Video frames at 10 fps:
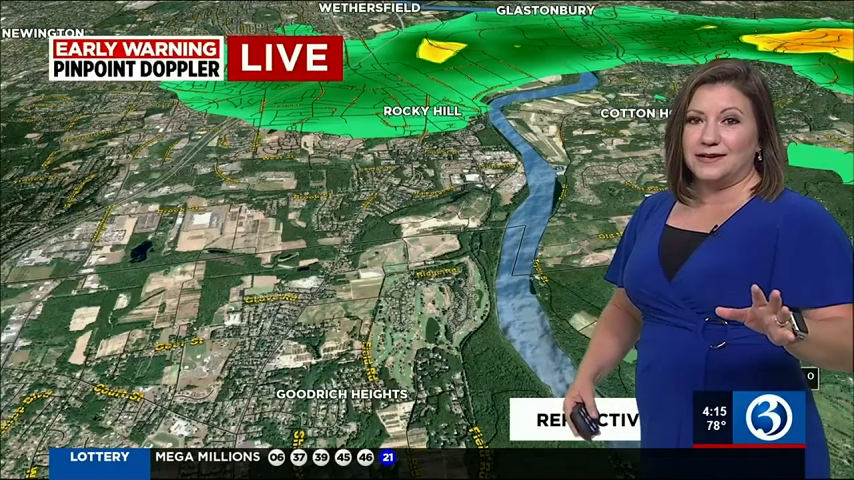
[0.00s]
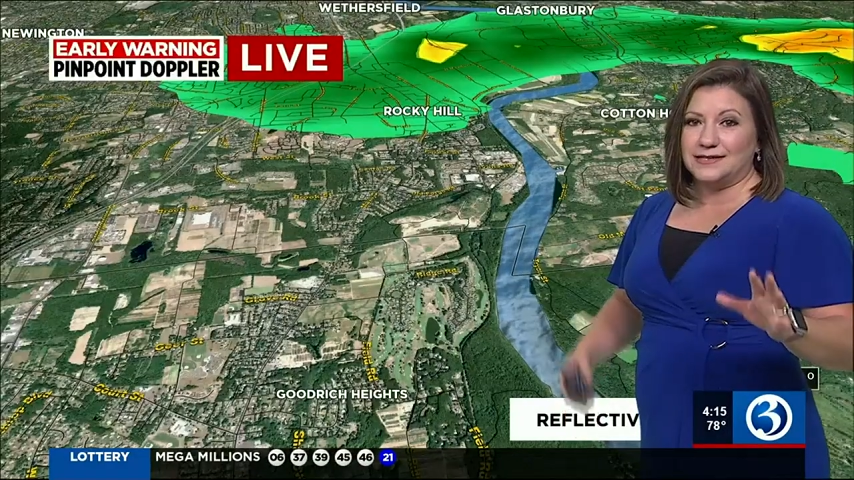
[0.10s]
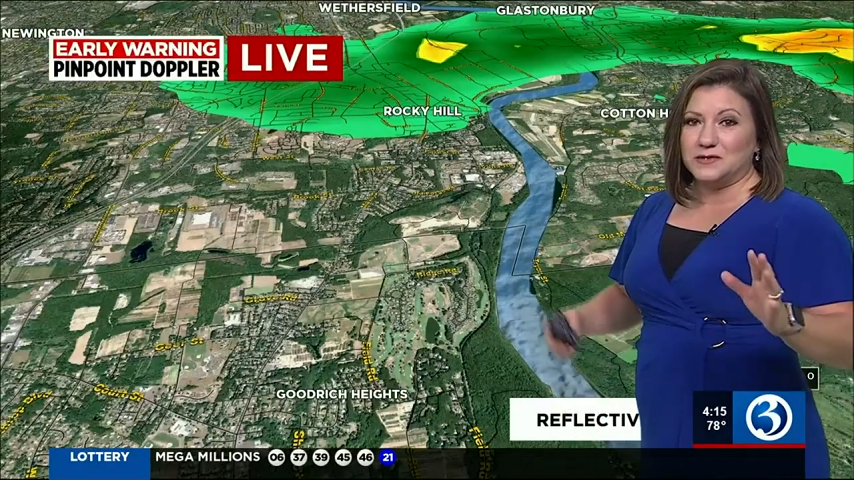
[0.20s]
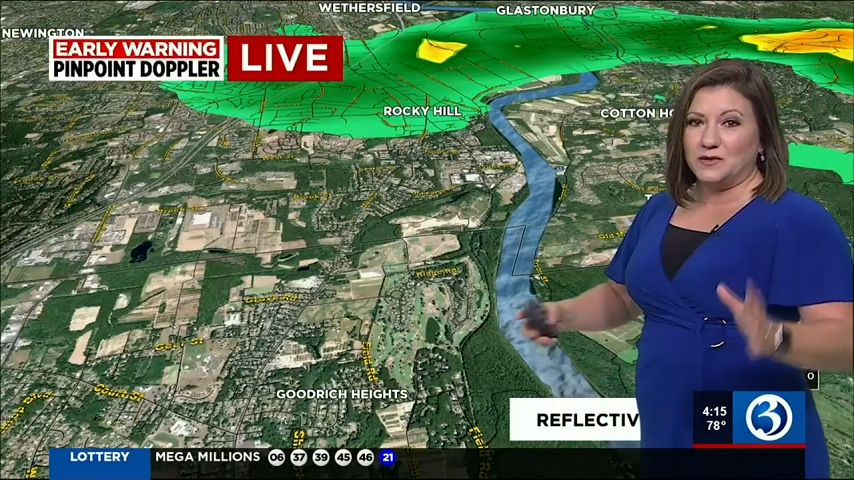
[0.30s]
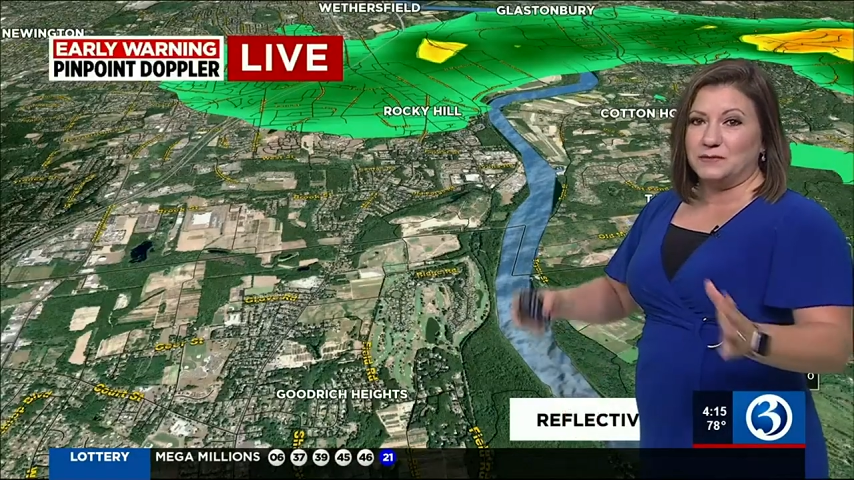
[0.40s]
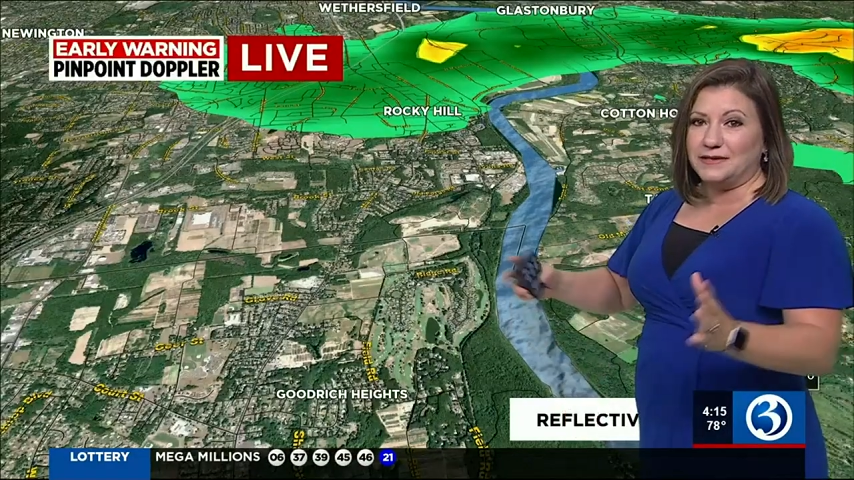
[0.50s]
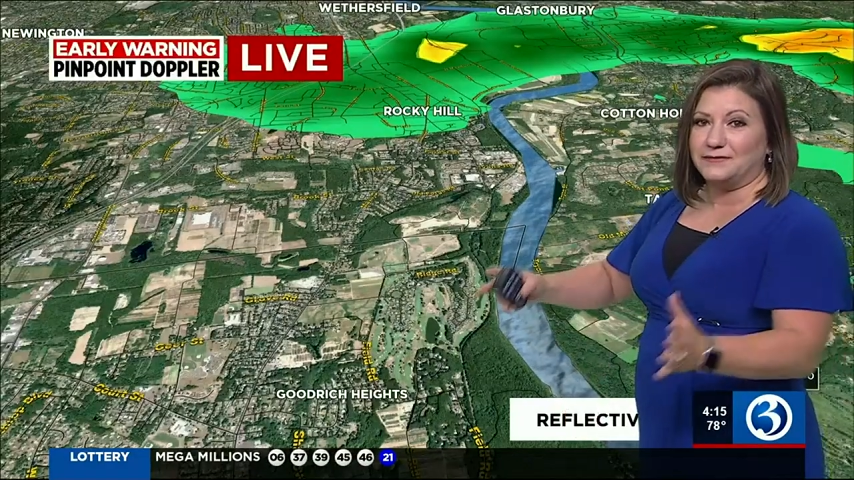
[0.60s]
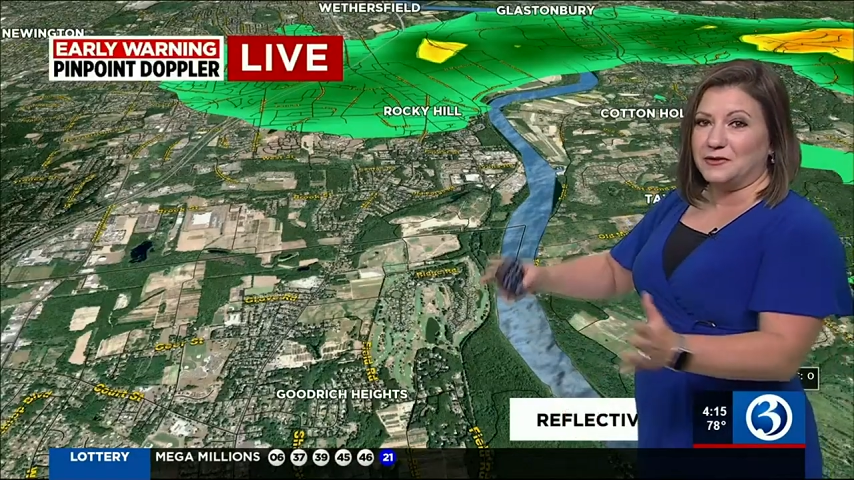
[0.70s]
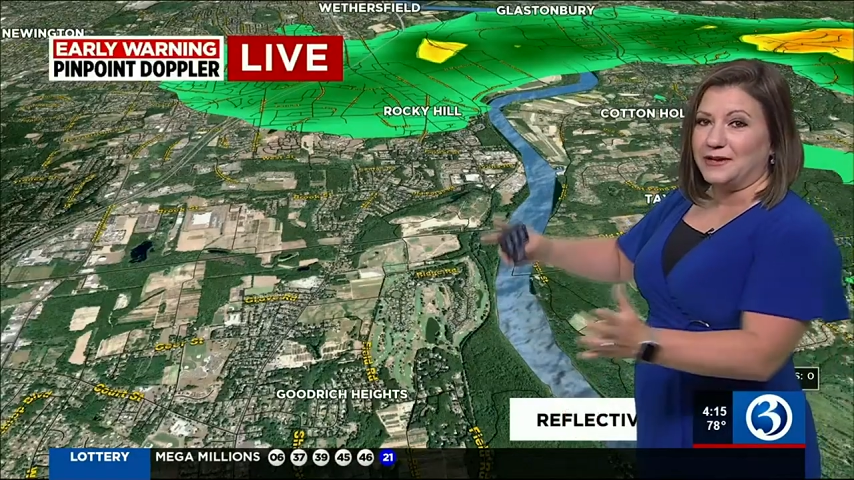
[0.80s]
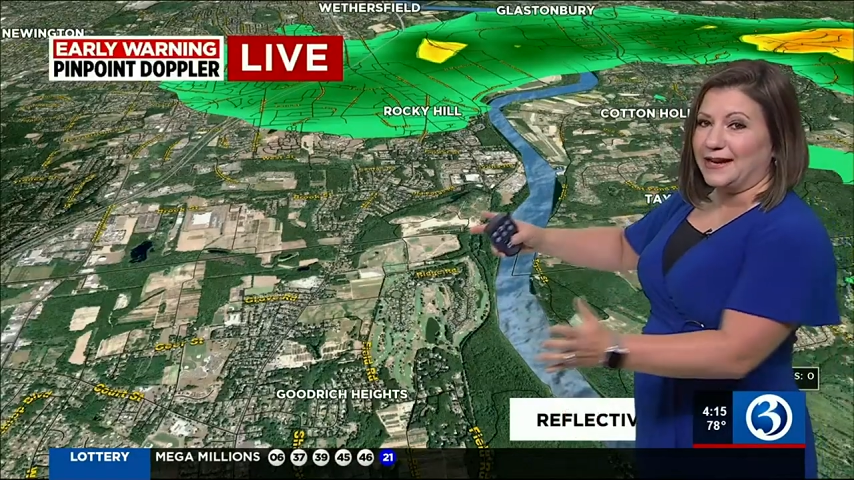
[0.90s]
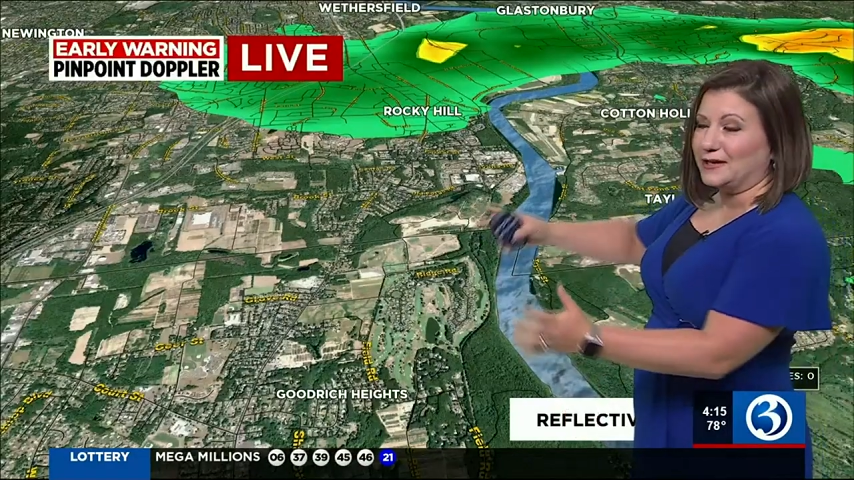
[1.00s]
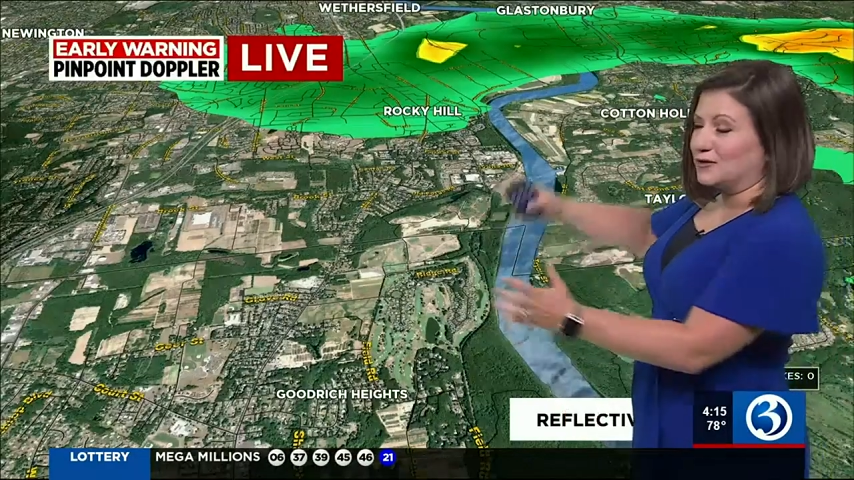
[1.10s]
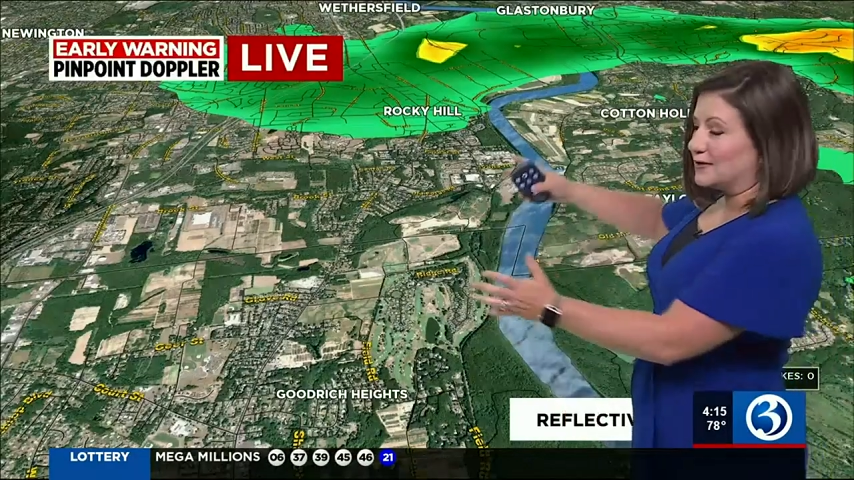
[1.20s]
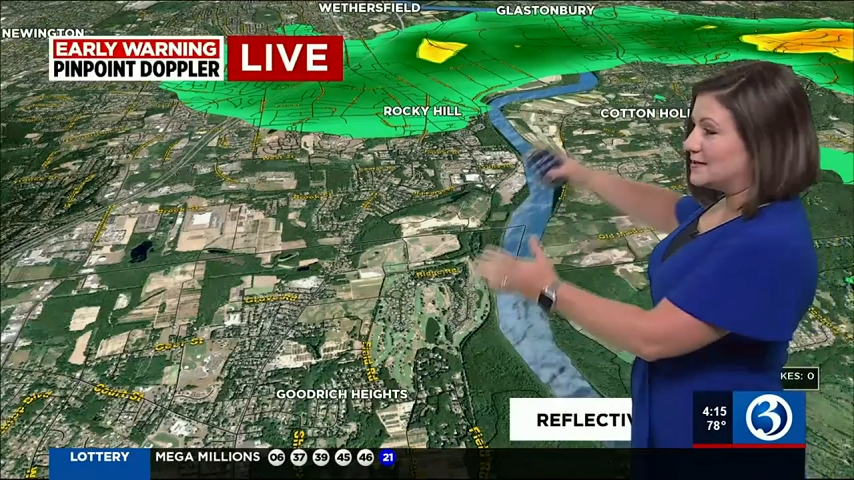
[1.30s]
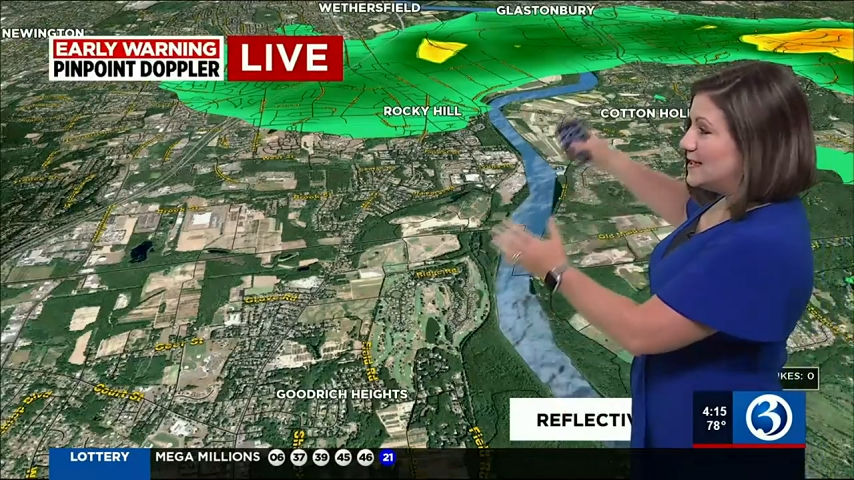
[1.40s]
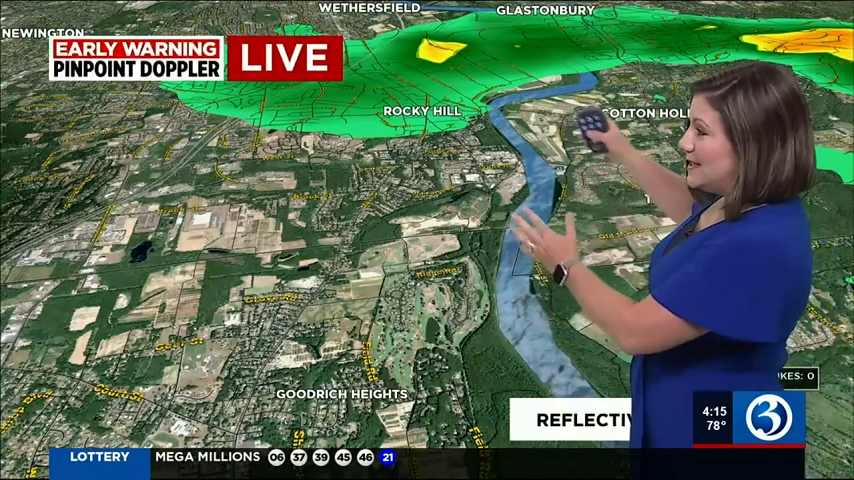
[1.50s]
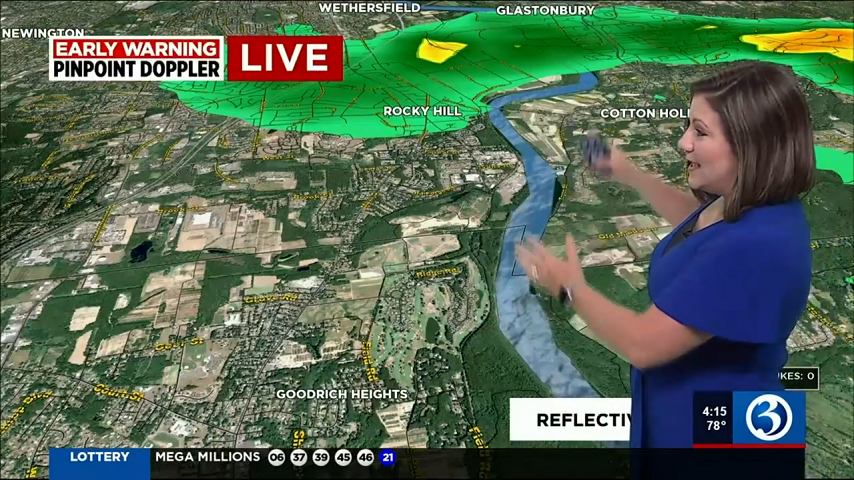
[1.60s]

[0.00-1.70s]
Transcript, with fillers: it's going to be very accurate